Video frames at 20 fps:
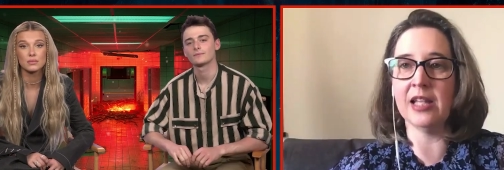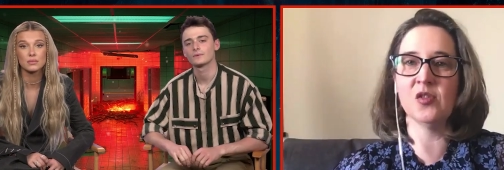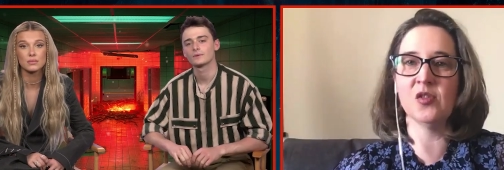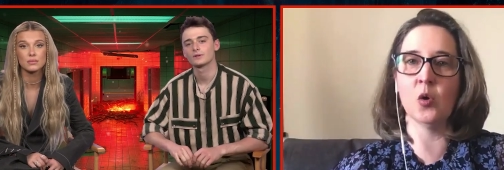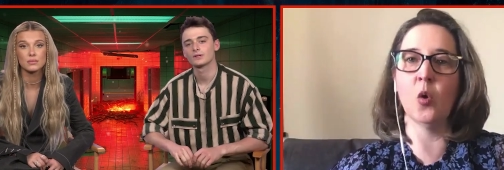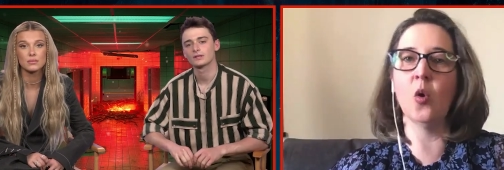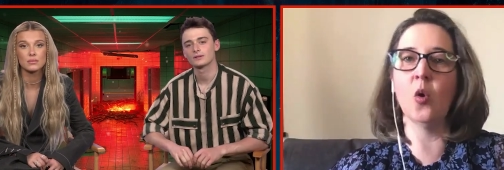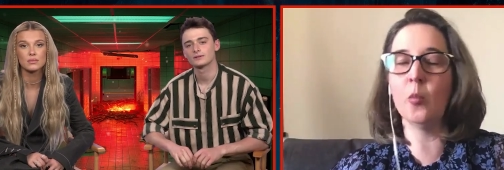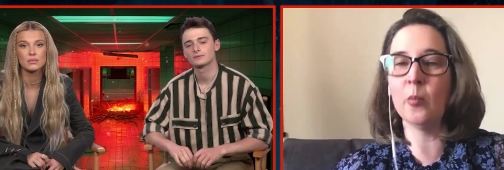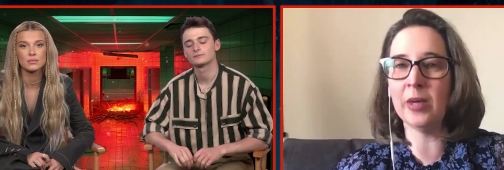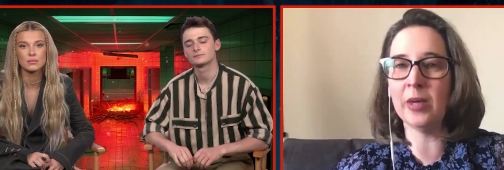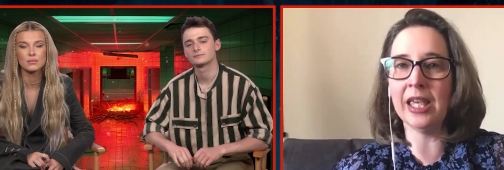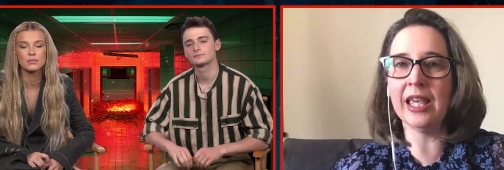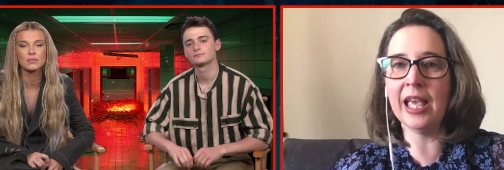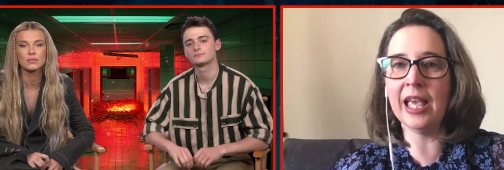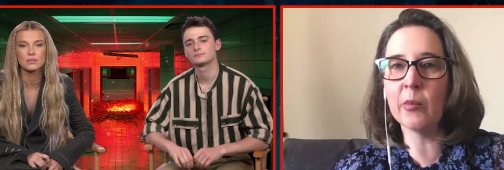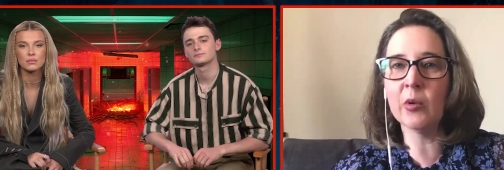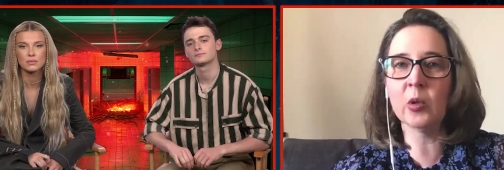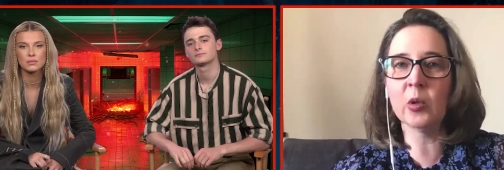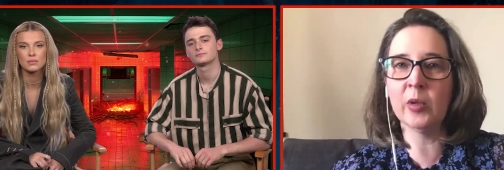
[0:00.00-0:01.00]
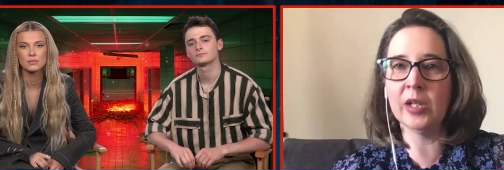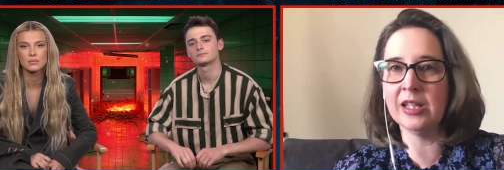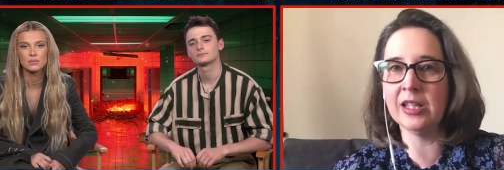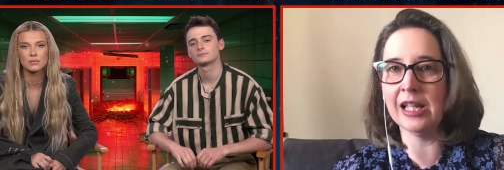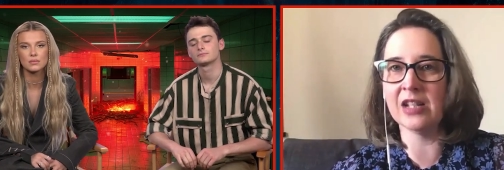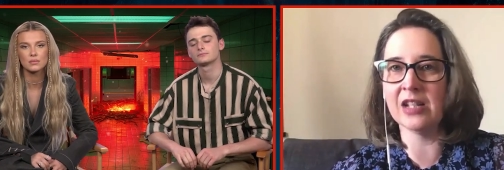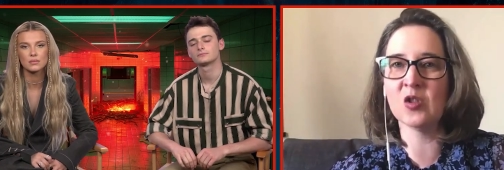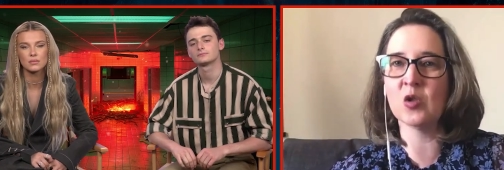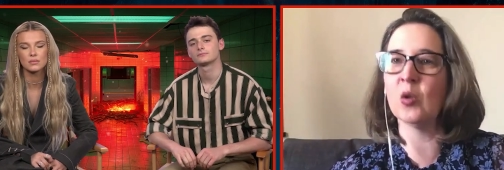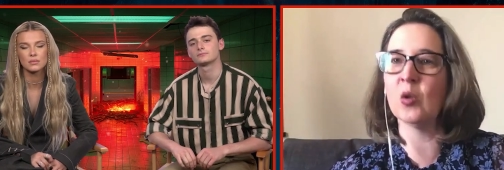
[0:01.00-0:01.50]
Speaker 1: So being able to be in
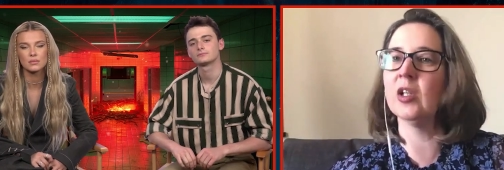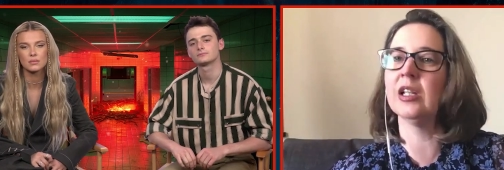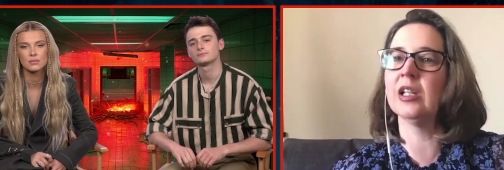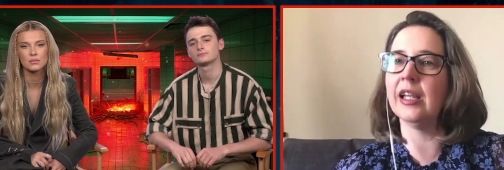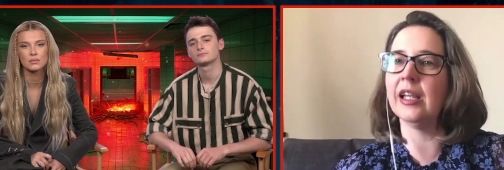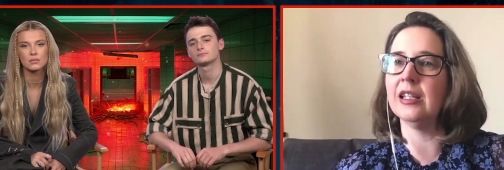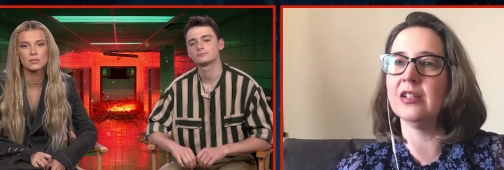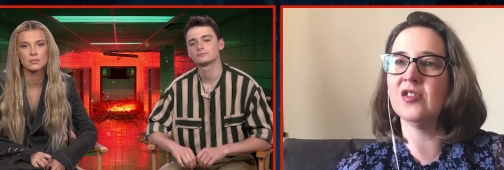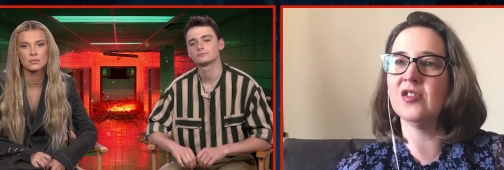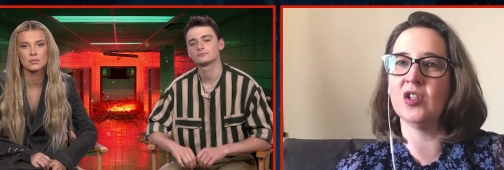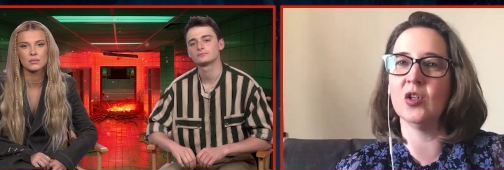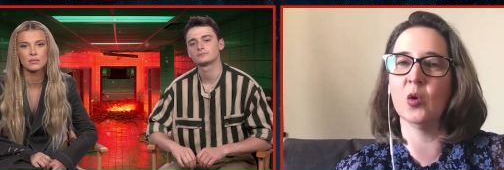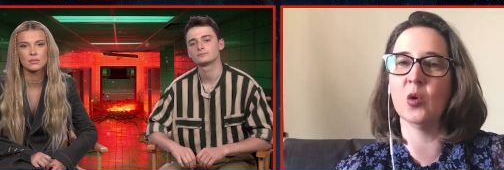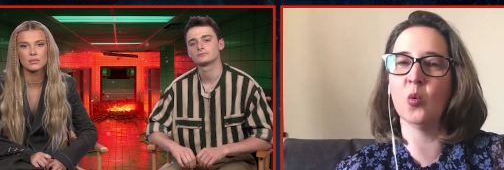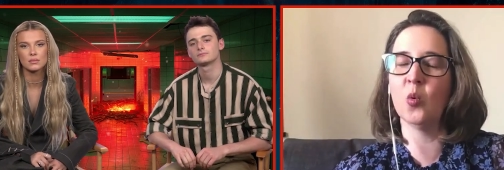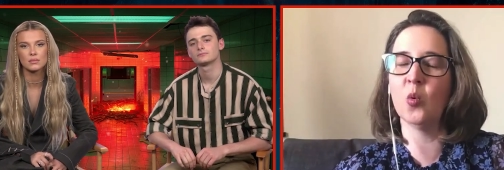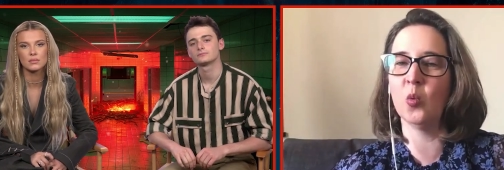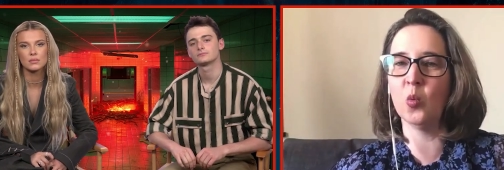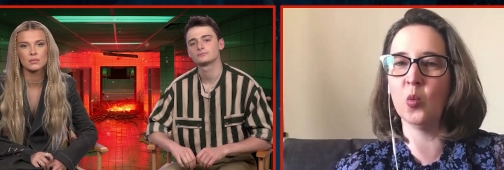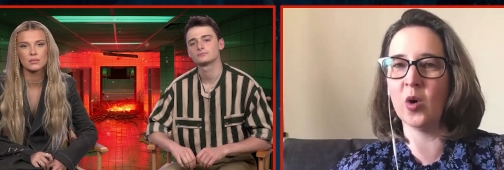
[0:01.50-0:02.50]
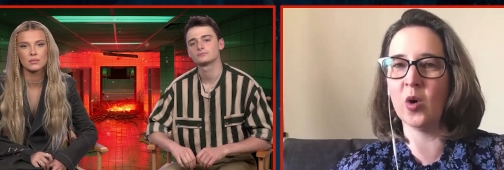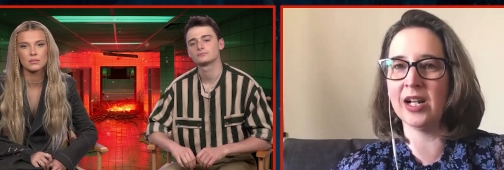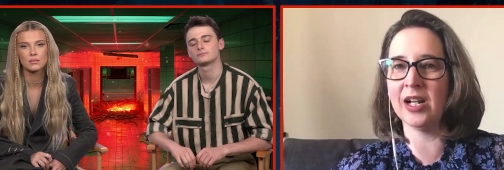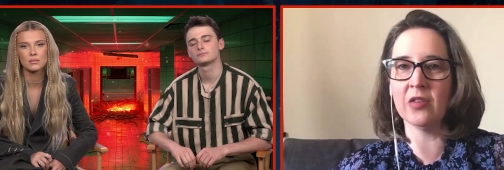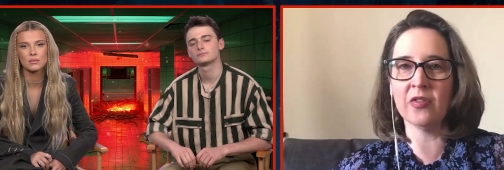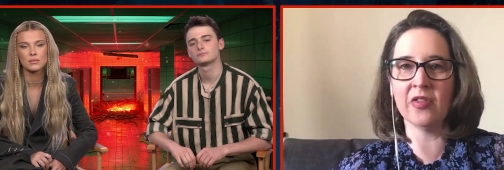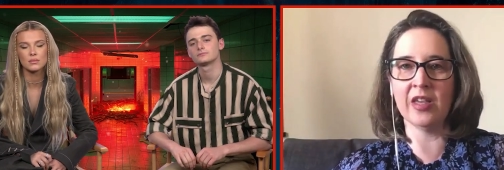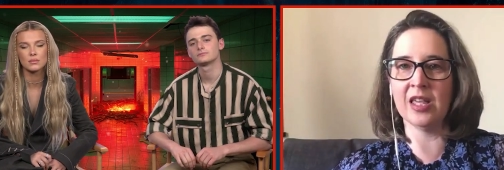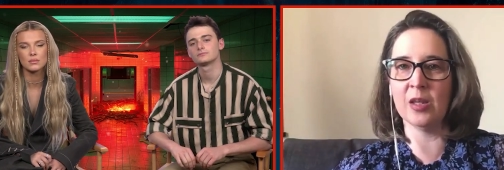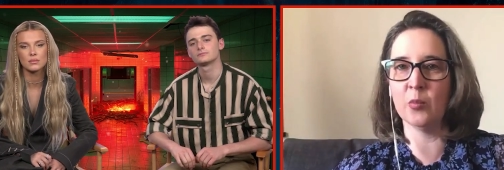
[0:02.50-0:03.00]
that storyline this year, what do
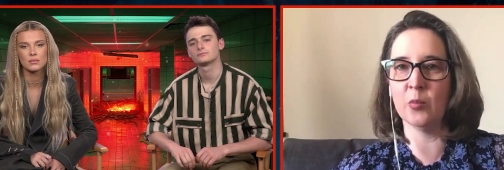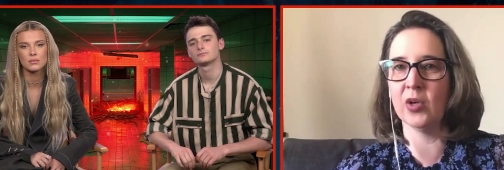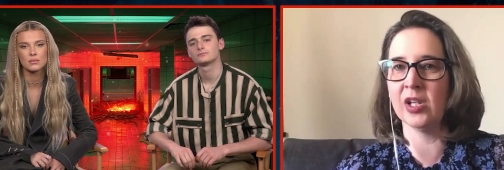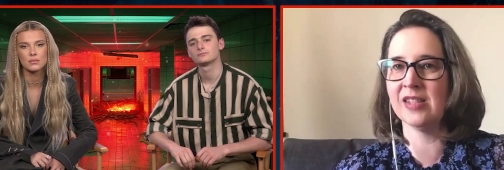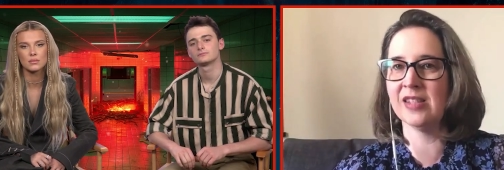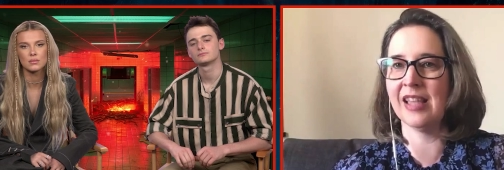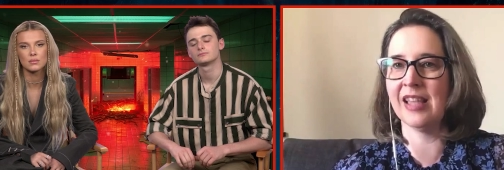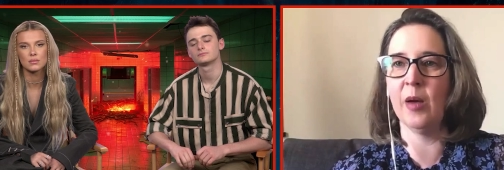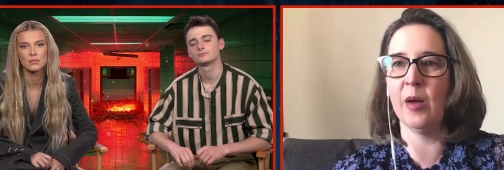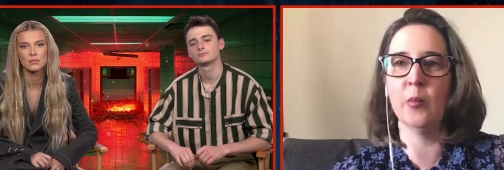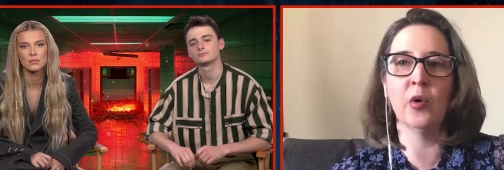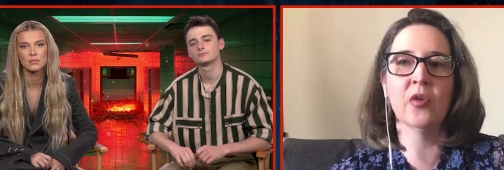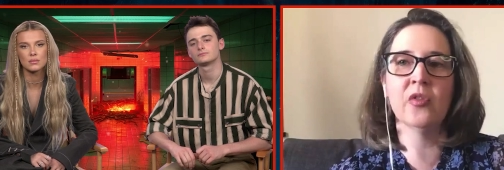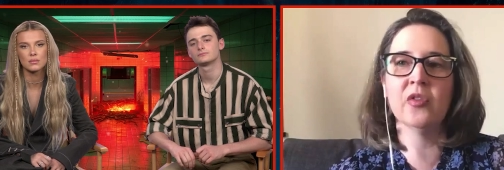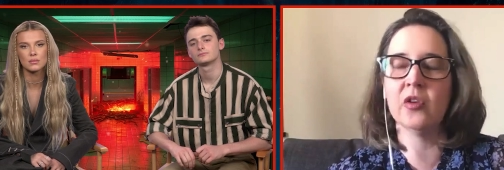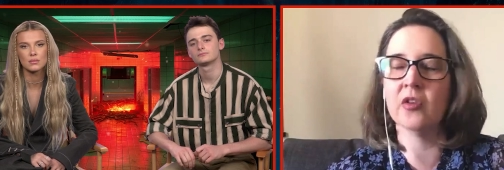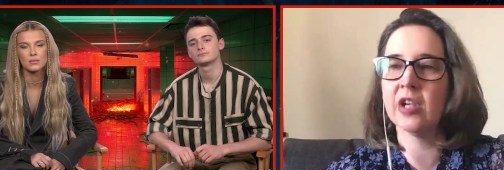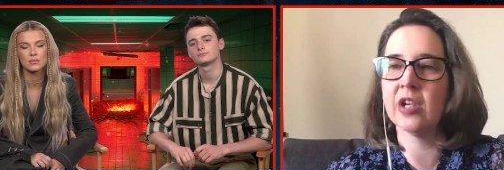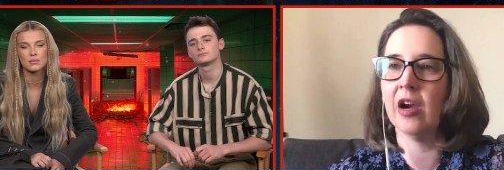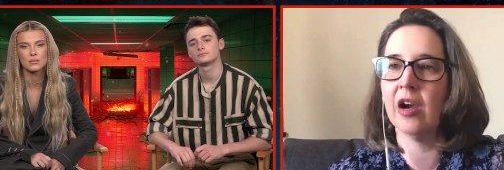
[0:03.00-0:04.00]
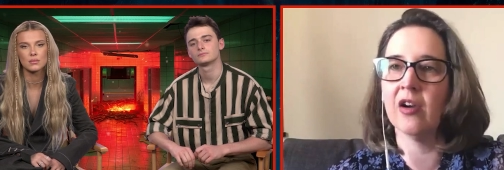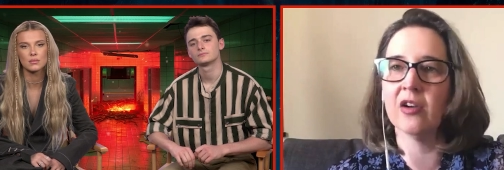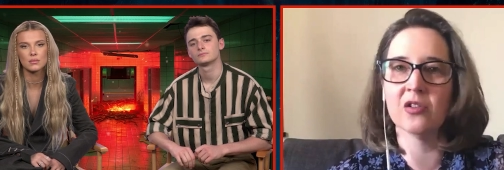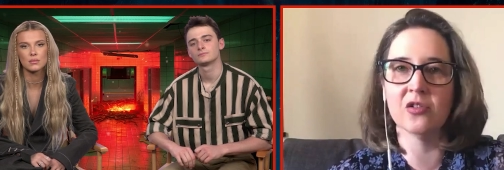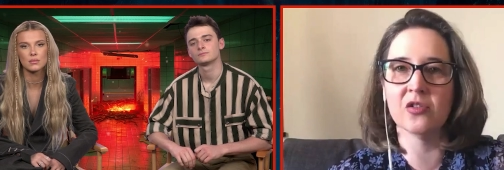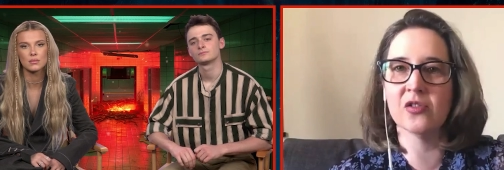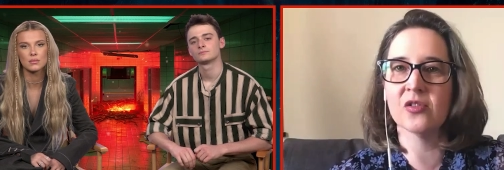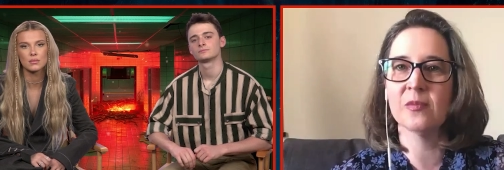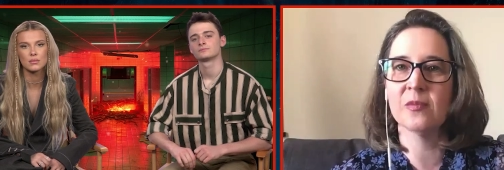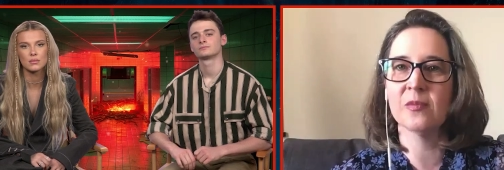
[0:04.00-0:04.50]
you think it brings out in both of your
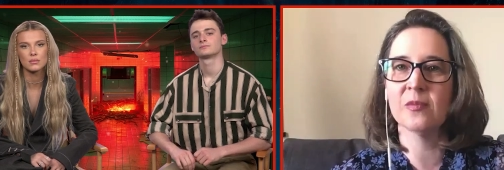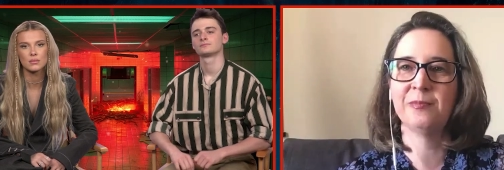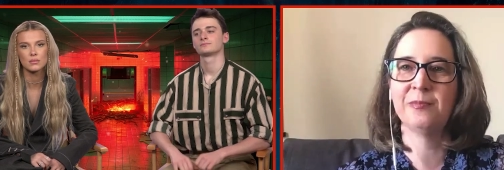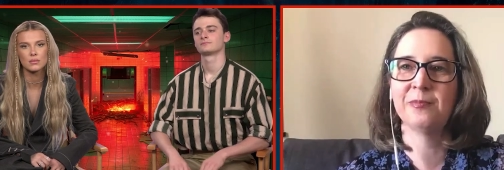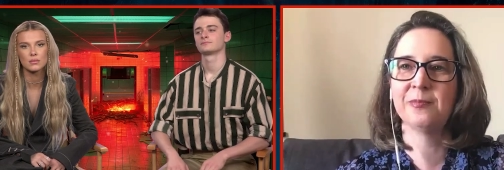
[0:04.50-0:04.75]
characters?